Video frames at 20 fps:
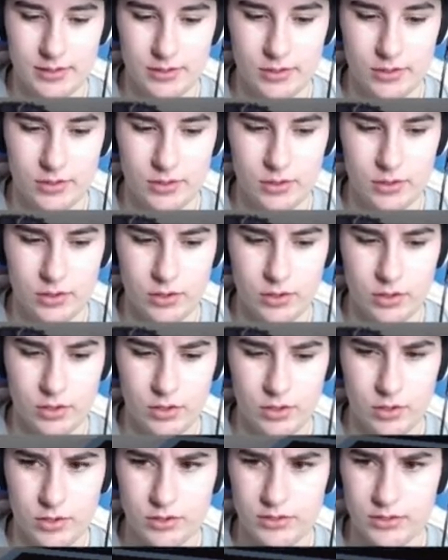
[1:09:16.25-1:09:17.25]
Hold on,
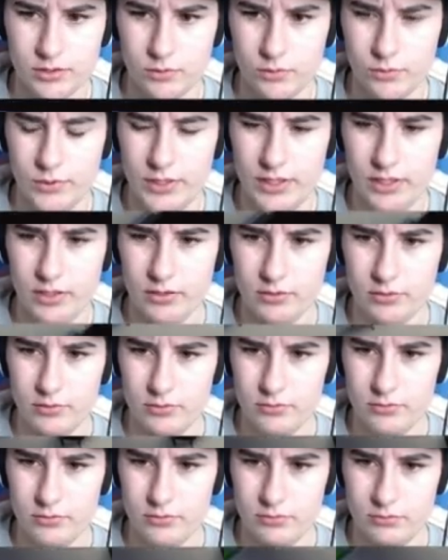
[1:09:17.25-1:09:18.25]
where?
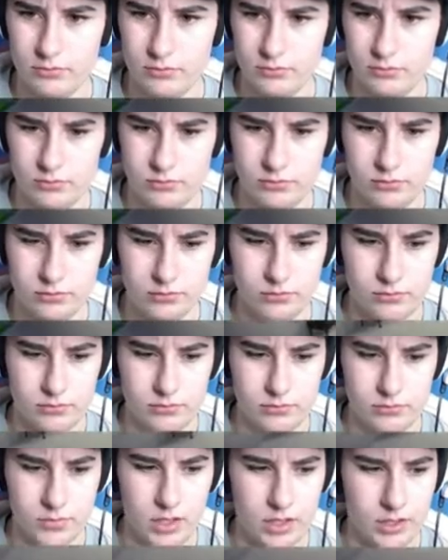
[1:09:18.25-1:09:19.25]
Oh,
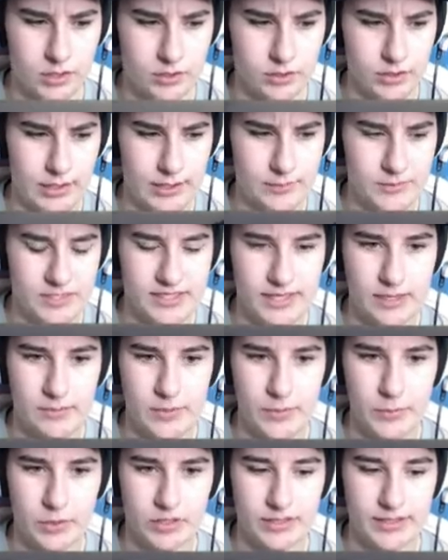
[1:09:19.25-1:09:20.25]
I was selling my book. That's
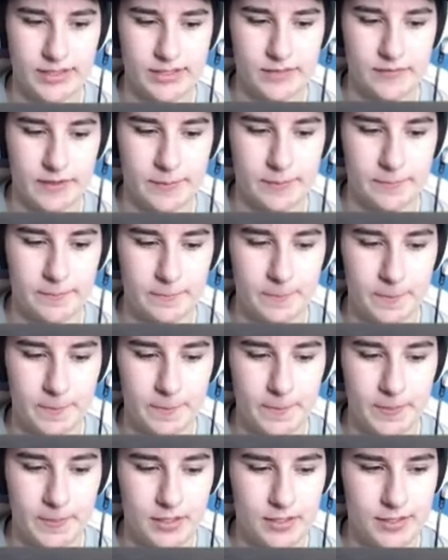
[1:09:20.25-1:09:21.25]
fine. I was
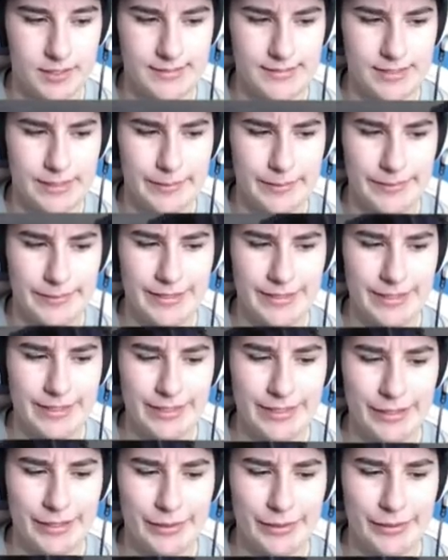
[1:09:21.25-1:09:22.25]
like, where did I go?